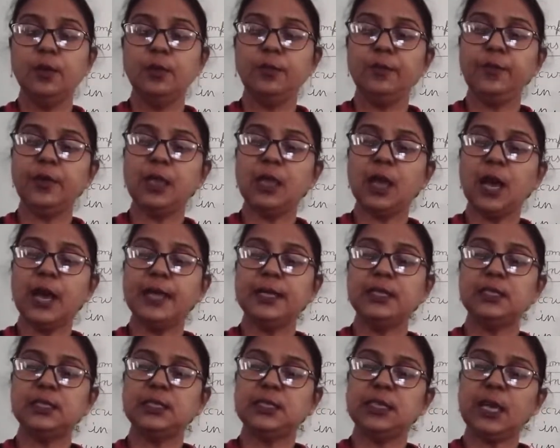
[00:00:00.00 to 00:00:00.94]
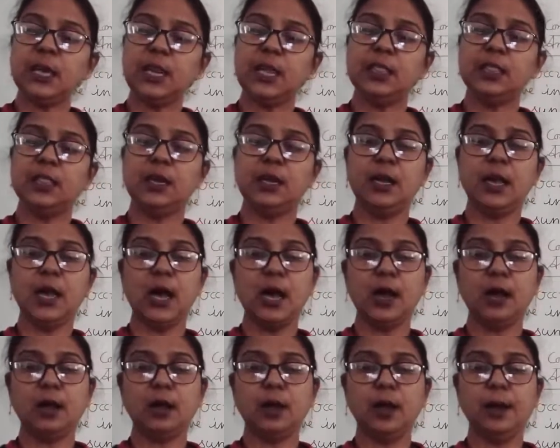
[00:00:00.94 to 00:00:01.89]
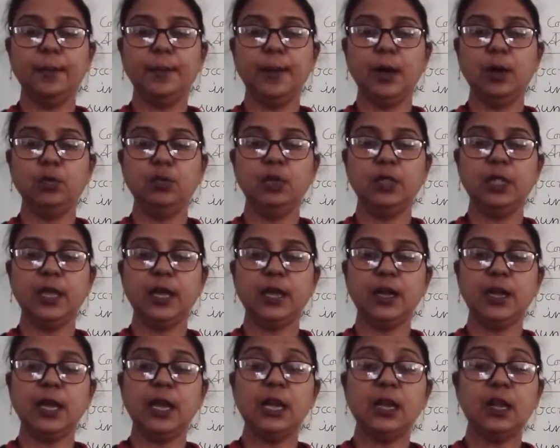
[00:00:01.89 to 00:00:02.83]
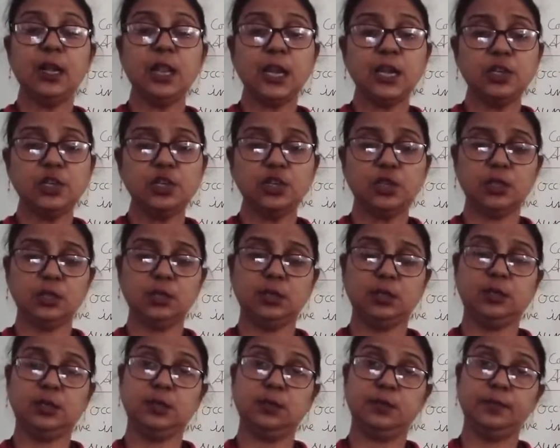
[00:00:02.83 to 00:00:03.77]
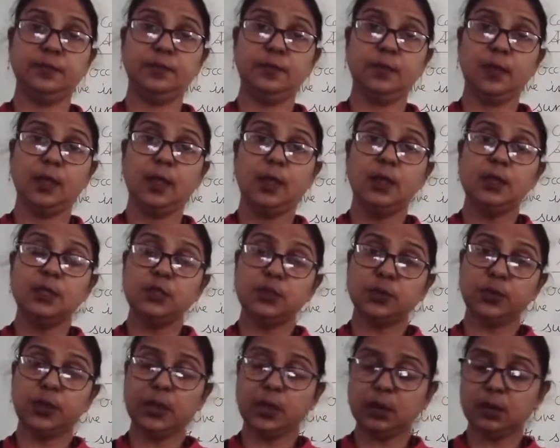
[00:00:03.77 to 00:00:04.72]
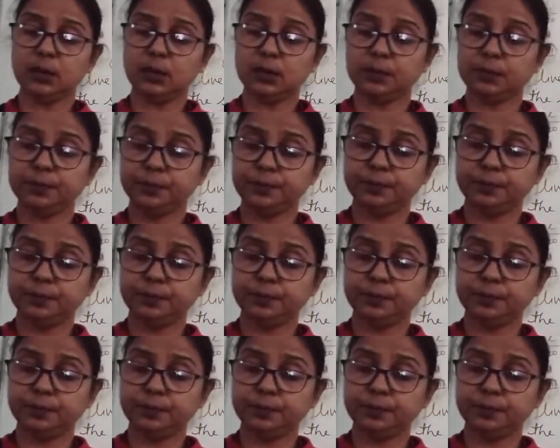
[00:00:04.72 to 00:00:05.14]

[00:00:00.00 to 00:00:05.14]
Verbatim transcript: we are still in the dark about their intentions. So, here